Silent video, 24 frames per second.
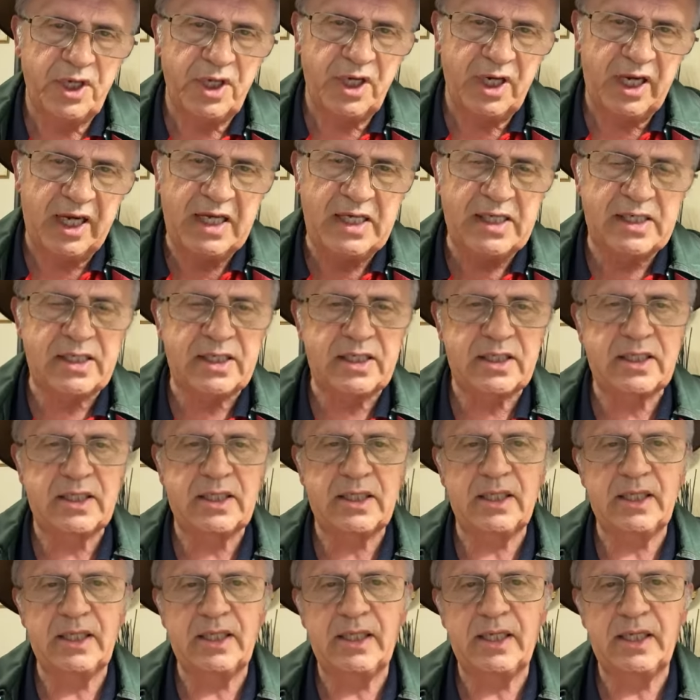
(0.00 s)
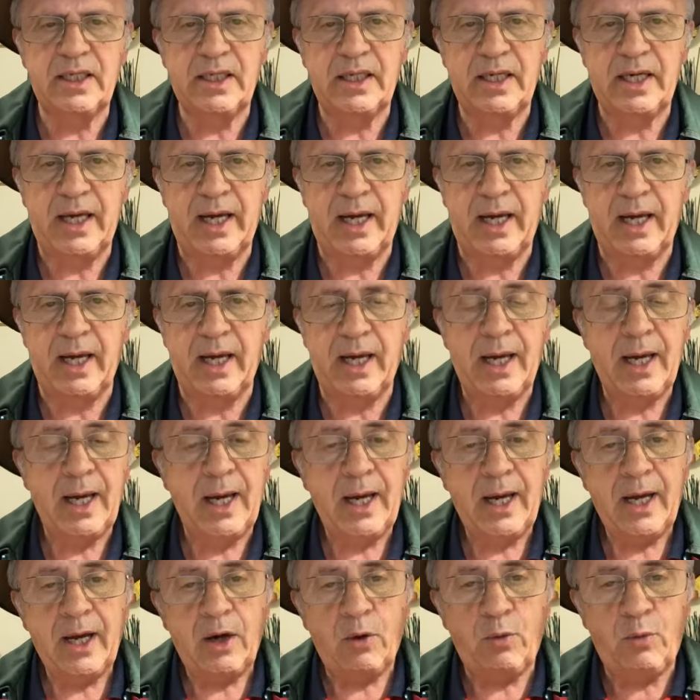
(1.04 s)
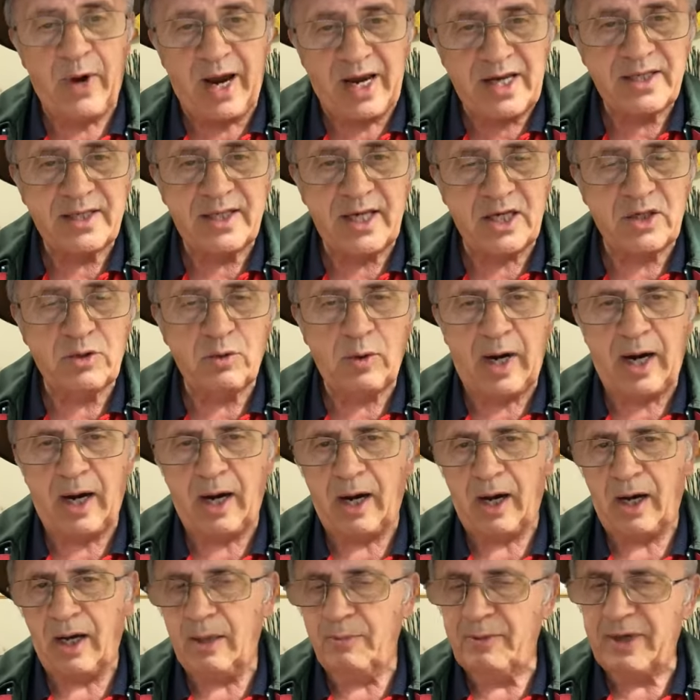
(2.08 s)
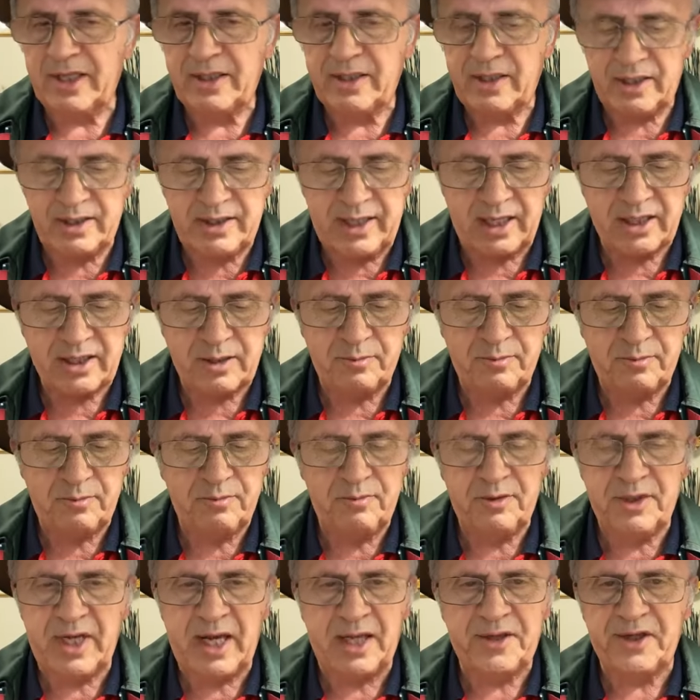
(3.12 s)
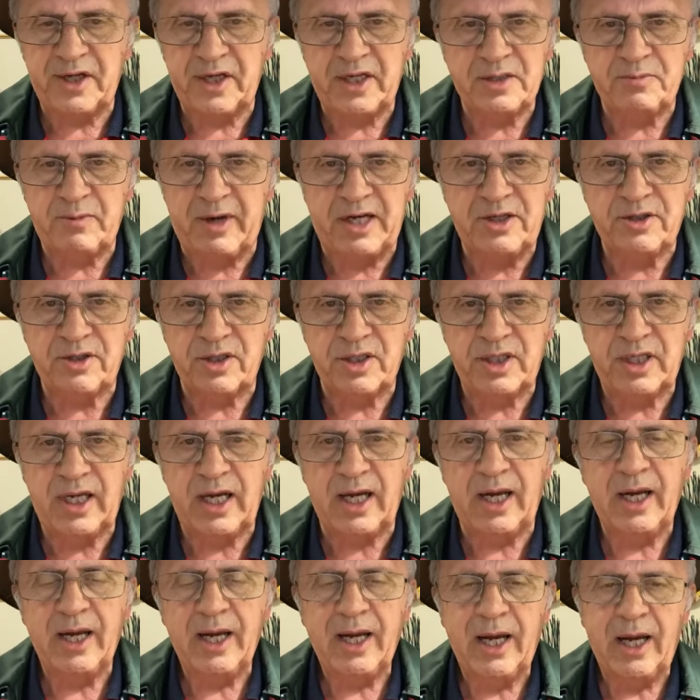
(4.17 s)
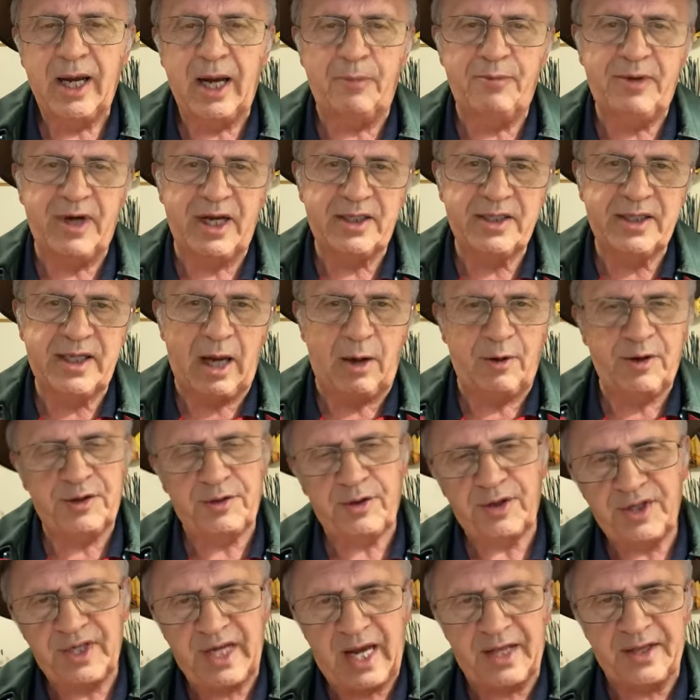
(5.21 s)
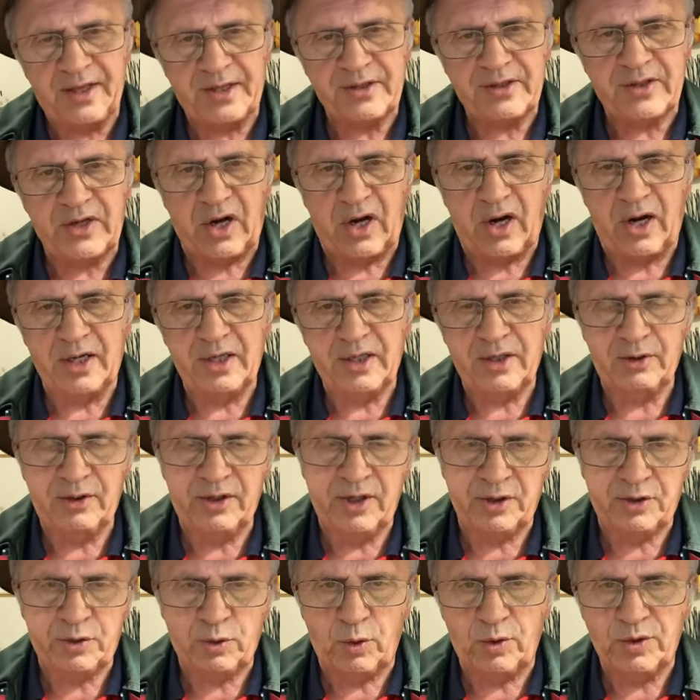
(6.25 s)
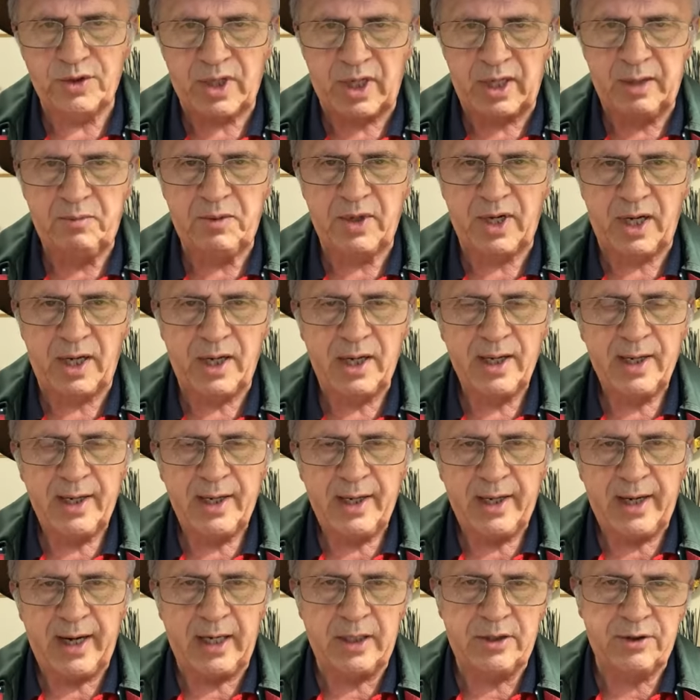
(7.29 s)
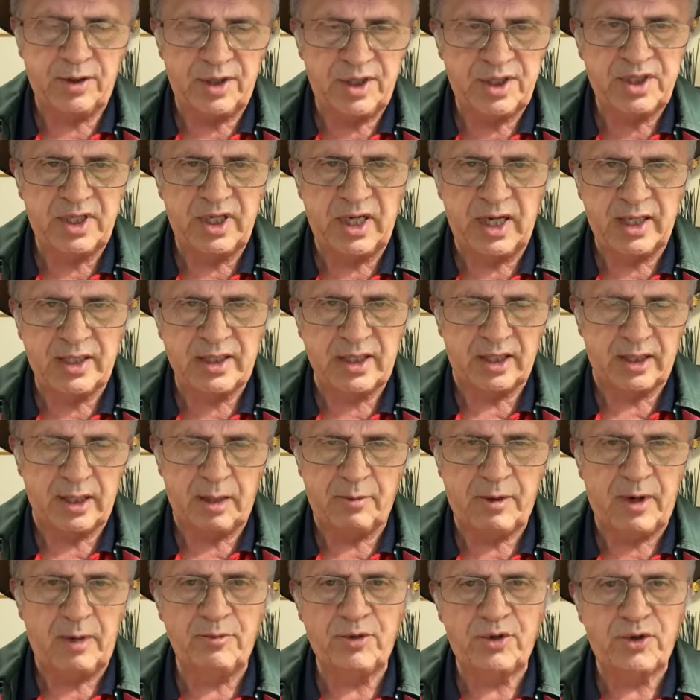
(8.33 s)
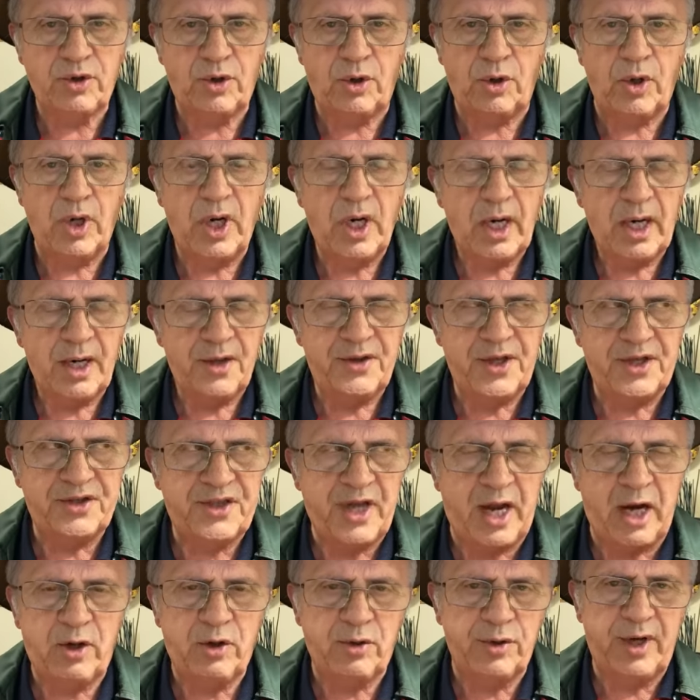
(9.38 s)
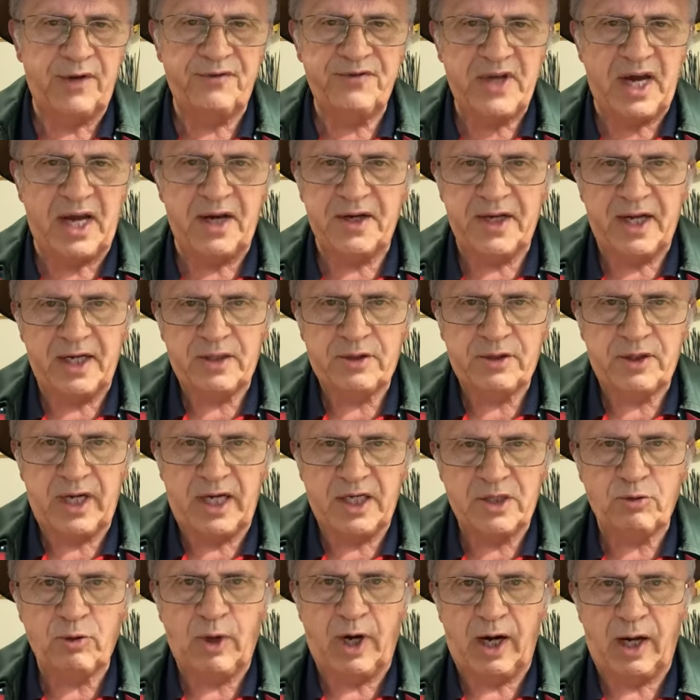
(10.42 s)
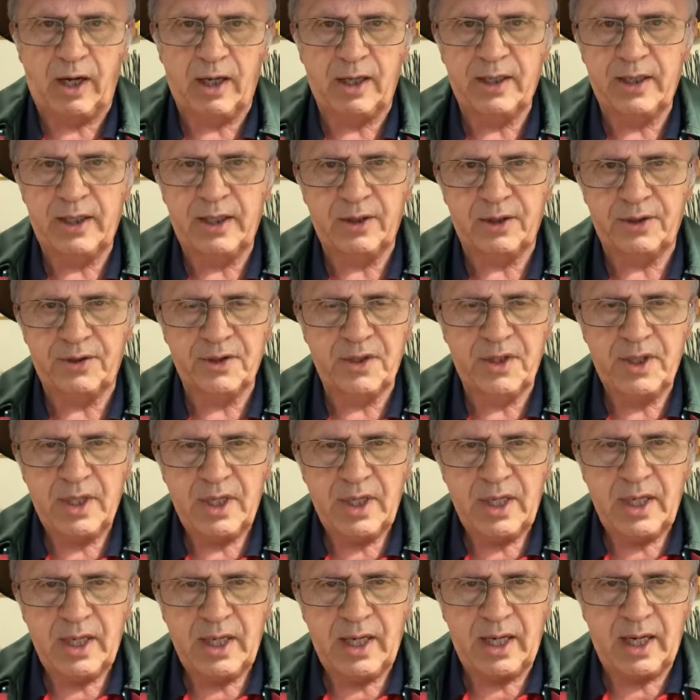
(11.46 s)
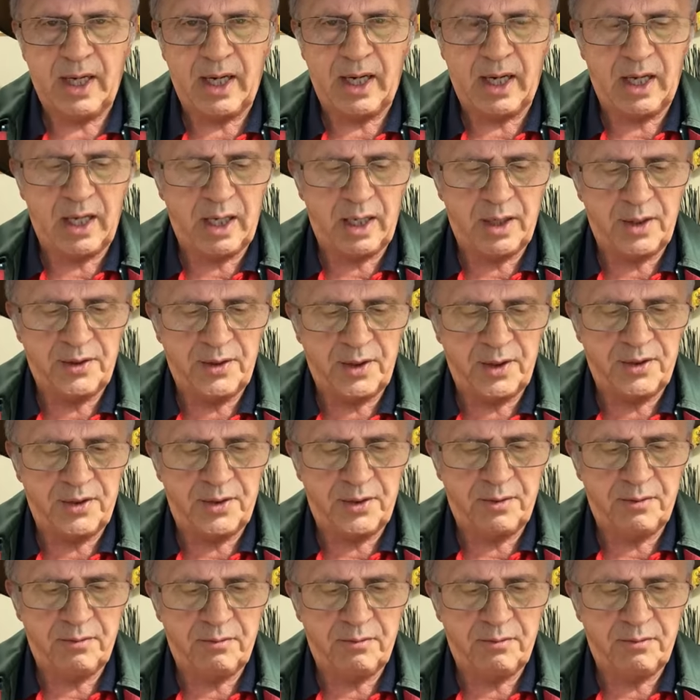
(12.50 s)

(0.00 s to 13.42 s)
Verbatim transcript: east, uh, west as well, but it doesn't, nothing is mentioned here about going to the other side, you know, towards Libya and Tunisia, etc. But I'm sure that they could have done that as well. You know, uh, the,